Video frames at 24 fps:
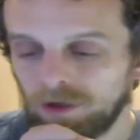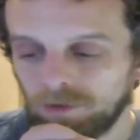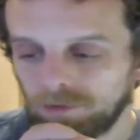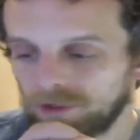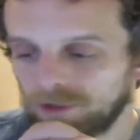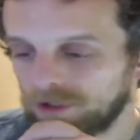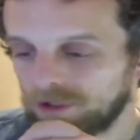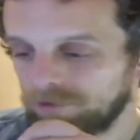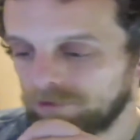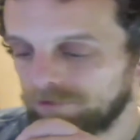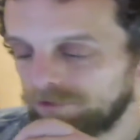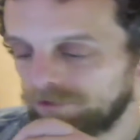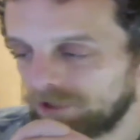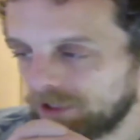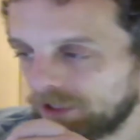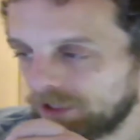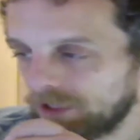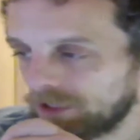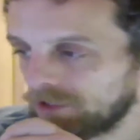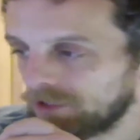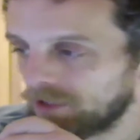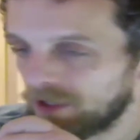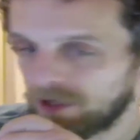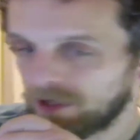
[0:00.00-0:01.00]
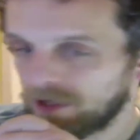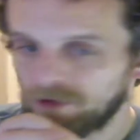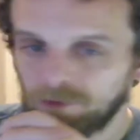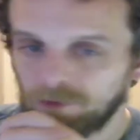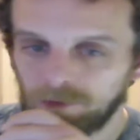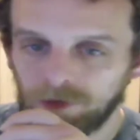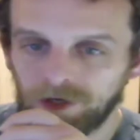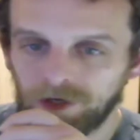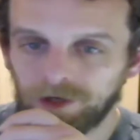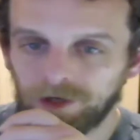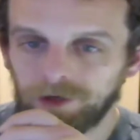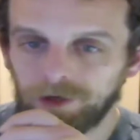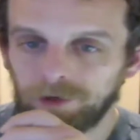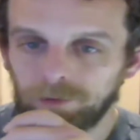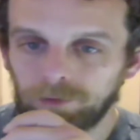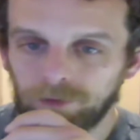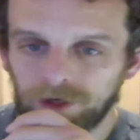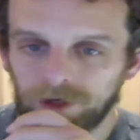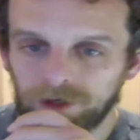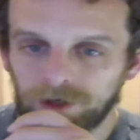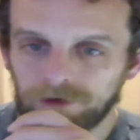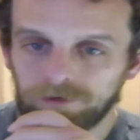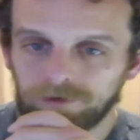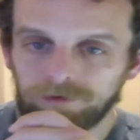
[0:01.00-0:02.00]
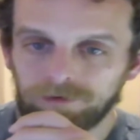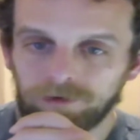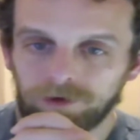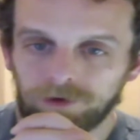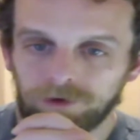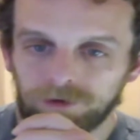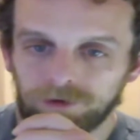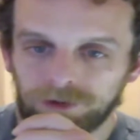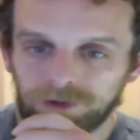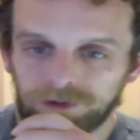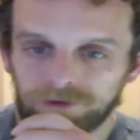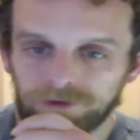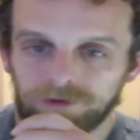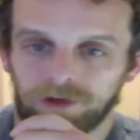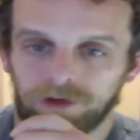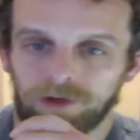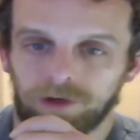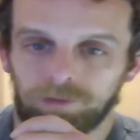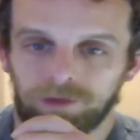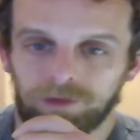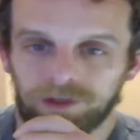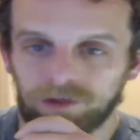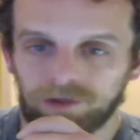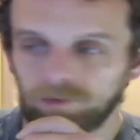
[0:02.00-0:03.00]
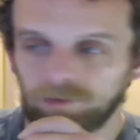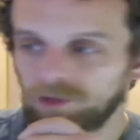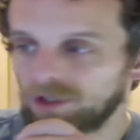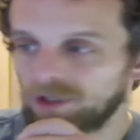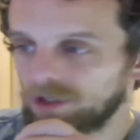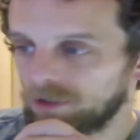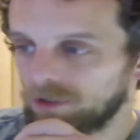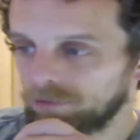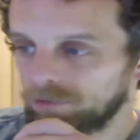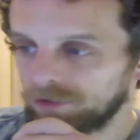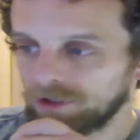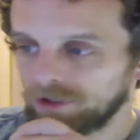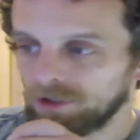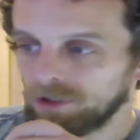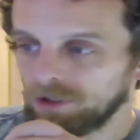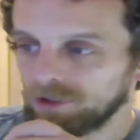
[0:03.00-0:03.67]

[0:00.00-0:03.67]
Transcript: But I'm finding that my microphone is not picking me up,